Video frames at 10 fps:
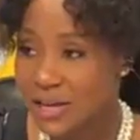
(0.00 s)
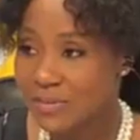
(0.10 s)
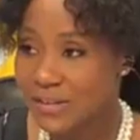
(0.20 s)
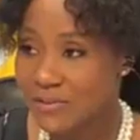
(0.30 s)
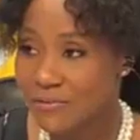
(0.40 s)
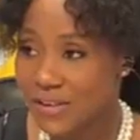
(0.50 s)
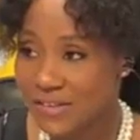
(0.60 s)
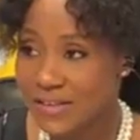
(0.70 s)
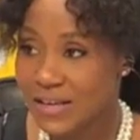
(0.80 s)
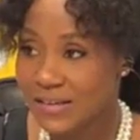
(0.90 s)
kept
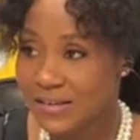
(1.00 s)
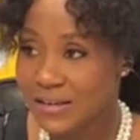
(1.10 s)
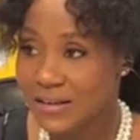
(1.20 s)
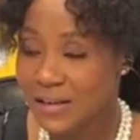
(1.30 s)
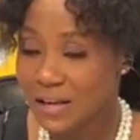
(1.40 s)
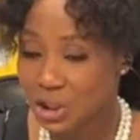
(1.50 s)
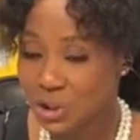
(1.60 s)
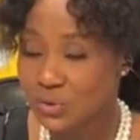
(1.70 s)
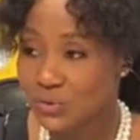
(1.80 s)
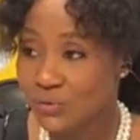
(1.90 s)
investigating
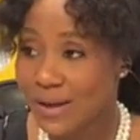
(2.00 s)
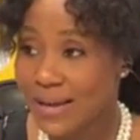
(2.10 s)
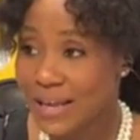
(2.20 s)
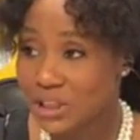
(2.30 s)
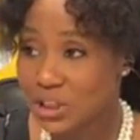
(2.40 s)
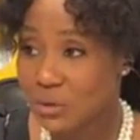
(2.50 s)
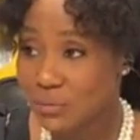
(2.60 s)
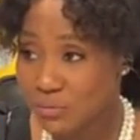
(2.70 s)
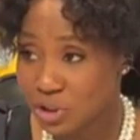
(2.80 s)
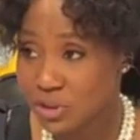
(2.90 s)
issues of alleged
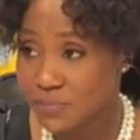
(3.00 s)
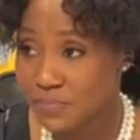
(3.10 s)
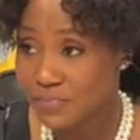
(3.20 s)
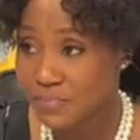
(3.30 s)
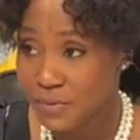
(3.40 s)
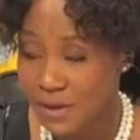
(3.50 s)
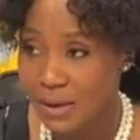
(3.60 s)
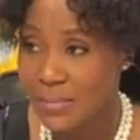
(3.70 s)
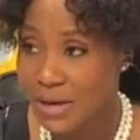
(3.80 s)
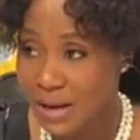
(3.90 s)
corruption?
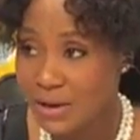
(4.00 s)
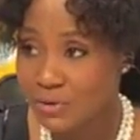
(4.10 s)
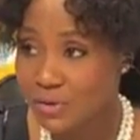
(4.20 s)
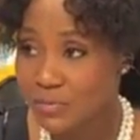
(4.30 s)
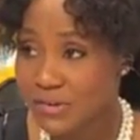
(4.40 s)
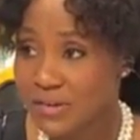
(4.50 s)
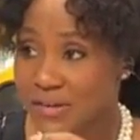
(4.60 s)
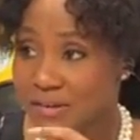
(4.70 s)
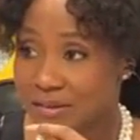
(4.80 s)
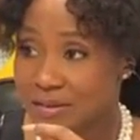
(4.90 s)
Nanado's
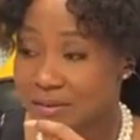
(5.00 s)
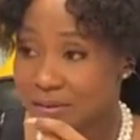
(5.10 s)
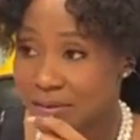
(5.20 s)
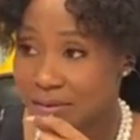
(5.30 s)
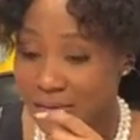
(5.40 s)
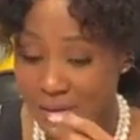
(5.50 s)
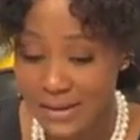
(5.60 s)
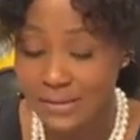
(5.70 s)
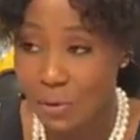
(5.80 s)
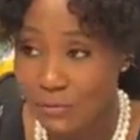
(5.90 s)
presidency,
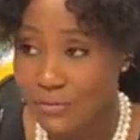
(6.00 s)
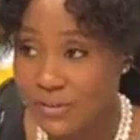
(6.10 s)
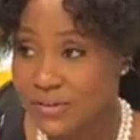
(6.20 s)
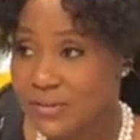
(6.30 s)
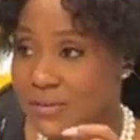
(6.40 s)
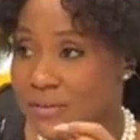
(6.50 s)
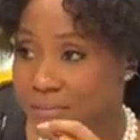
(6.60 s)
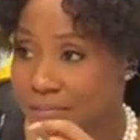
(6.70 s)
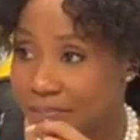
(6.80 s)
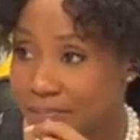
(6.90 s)
his office
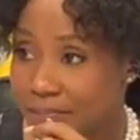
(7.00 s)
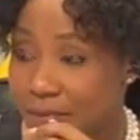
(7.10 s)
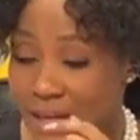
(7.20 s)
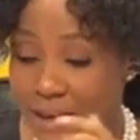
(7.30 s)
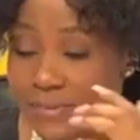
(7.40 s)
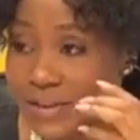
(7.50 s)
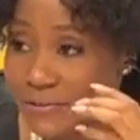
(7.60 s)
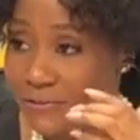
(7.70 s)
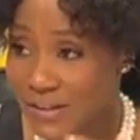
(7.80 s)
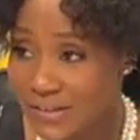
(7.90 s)
kept
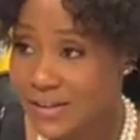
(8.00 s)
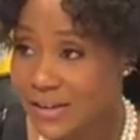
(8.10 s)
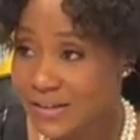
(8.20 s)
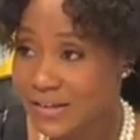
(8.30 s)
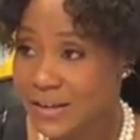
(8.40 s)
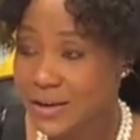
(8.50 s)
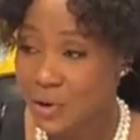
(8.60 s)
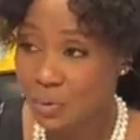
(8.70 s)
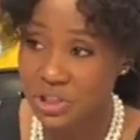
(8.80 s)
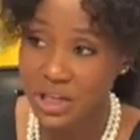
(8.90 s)
investigating,
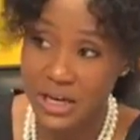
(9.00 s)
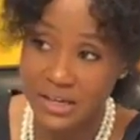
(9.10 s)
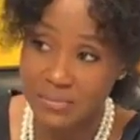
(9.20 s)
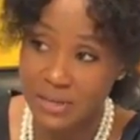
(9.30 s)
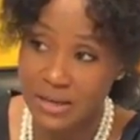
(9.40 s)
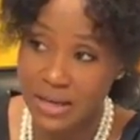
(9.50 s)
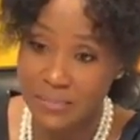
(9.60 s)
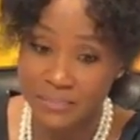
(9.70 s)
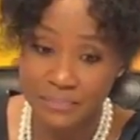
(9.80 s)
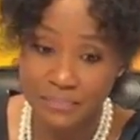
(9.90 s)
which earned him the
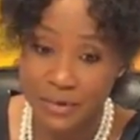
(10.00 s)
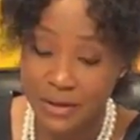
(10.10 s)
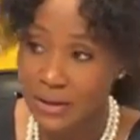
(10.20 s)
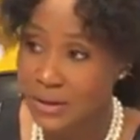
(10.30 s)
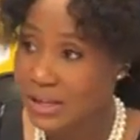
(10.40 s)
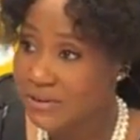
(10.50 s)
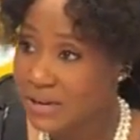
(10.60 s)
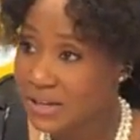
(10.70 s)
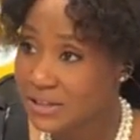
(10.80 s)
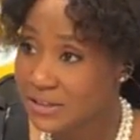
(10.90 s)
name
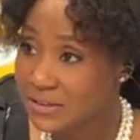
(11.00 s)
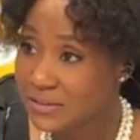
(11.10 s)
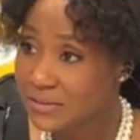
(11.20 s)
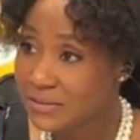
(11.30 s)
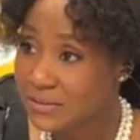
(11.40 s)
clearing agent.